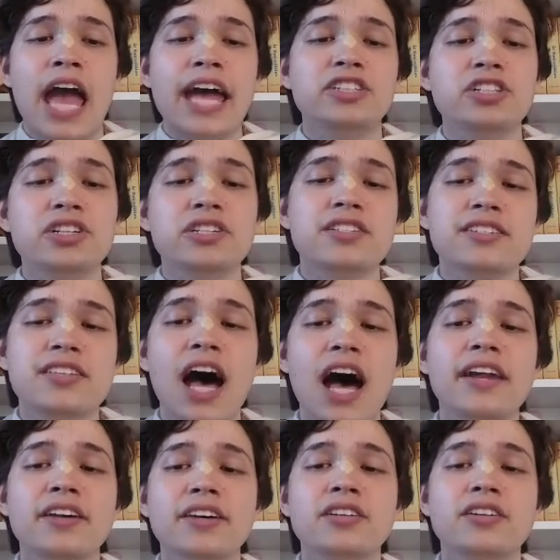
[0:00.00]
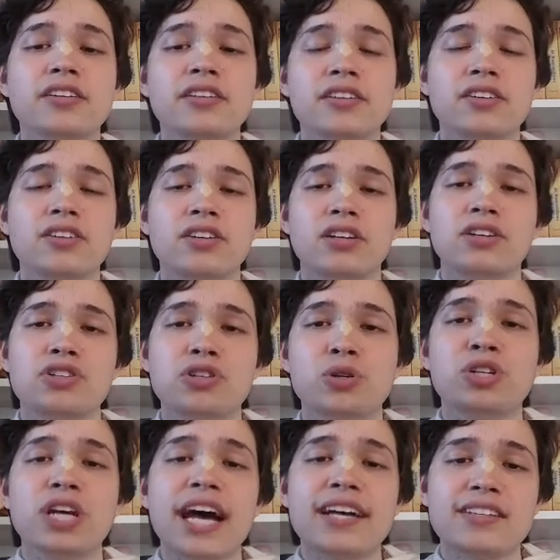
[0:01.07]
And she decided to
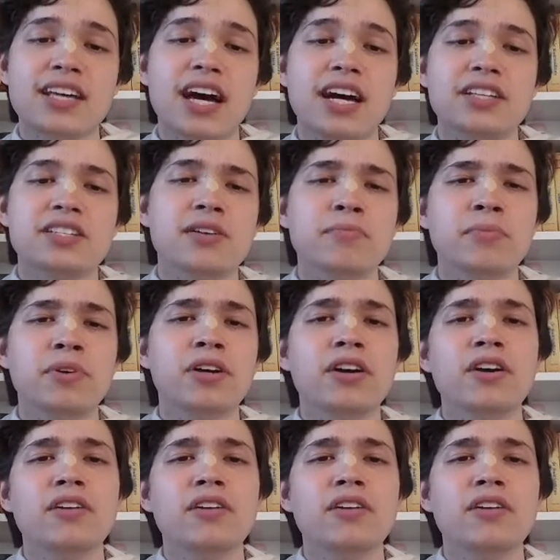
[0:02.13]
chastise him